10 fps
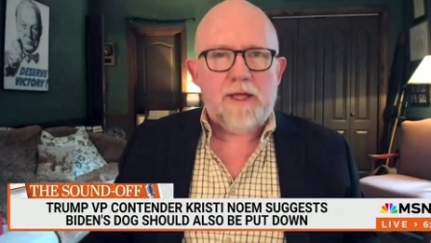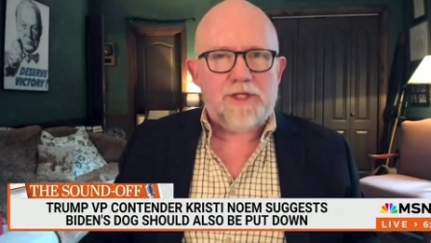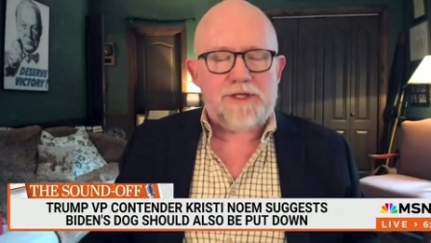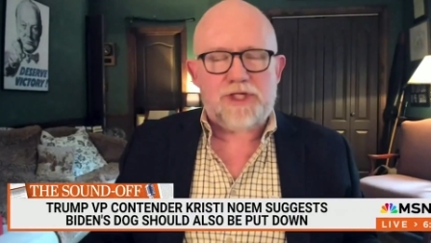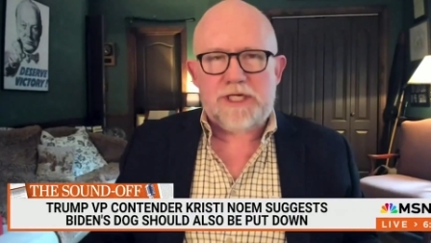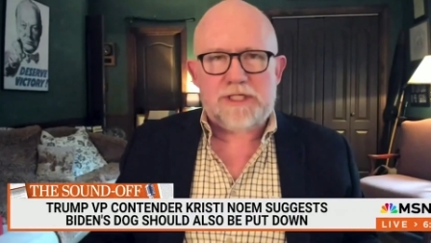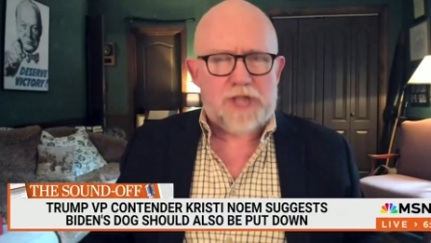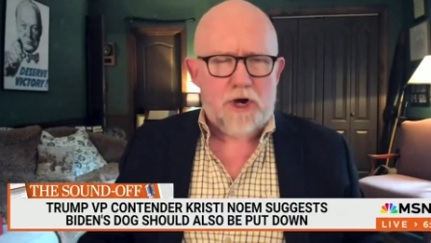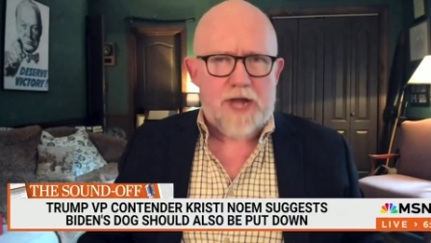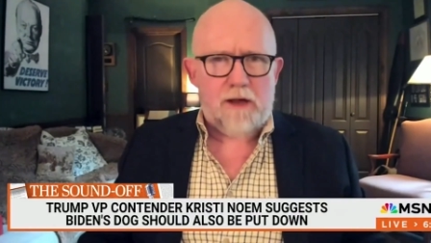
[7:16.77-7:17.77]
So that she
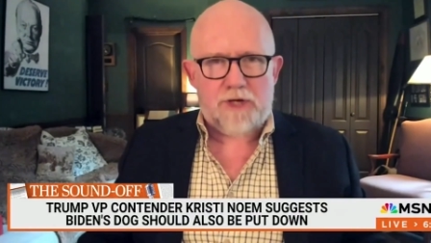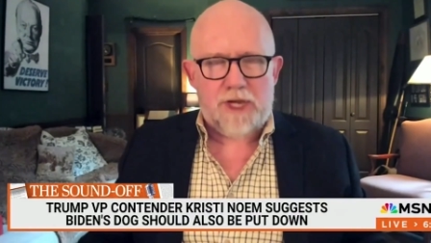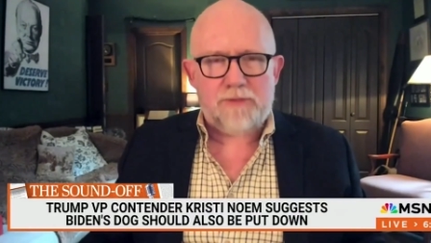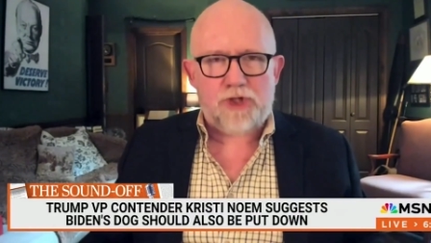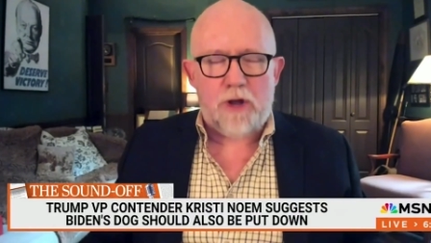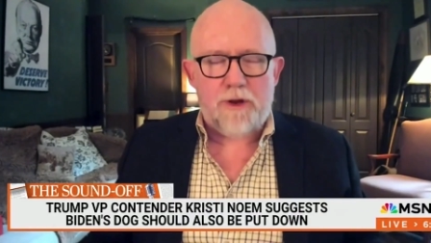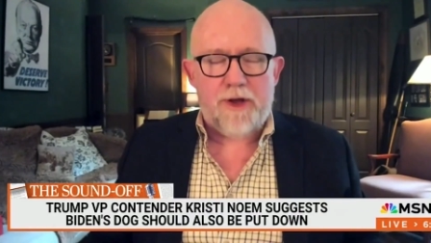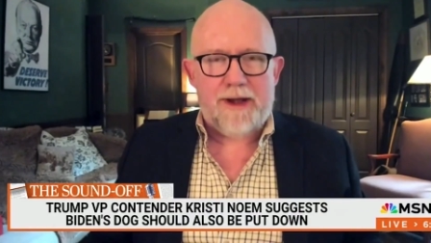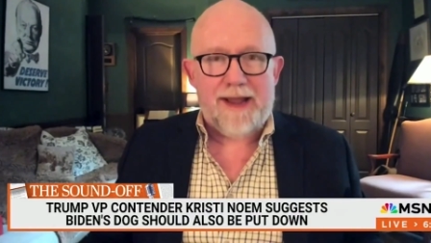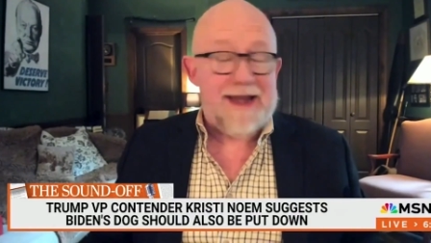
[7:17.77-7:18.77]
stared down Kim Jong
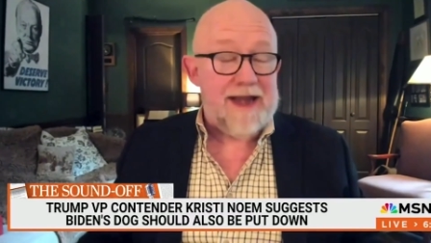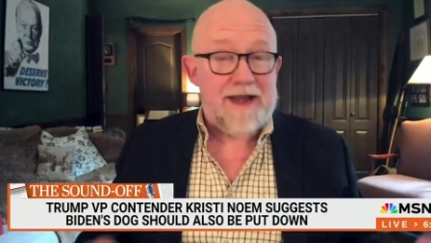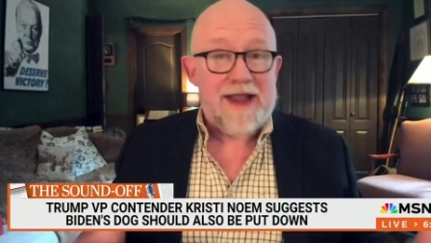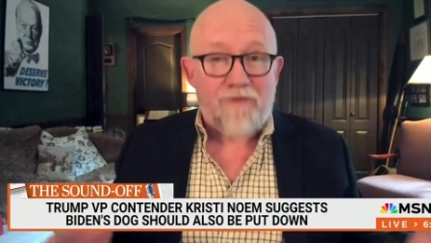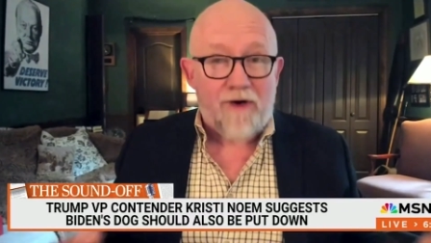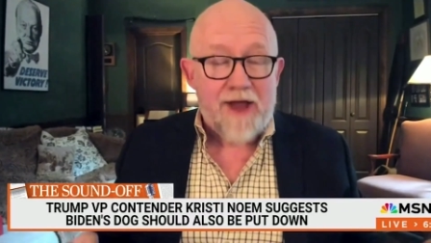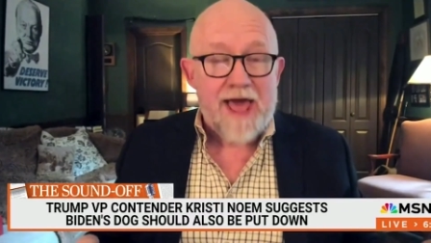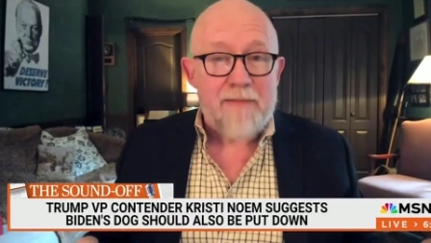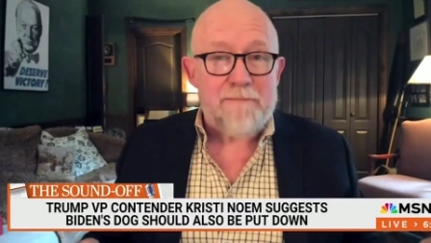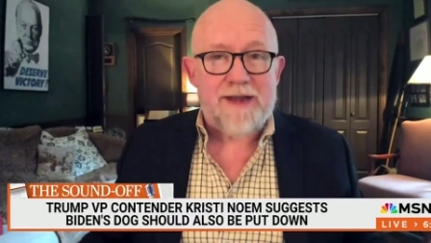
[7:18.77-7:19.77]
Un, and it never
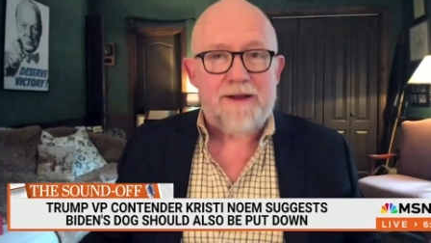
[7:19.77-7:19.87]
happened.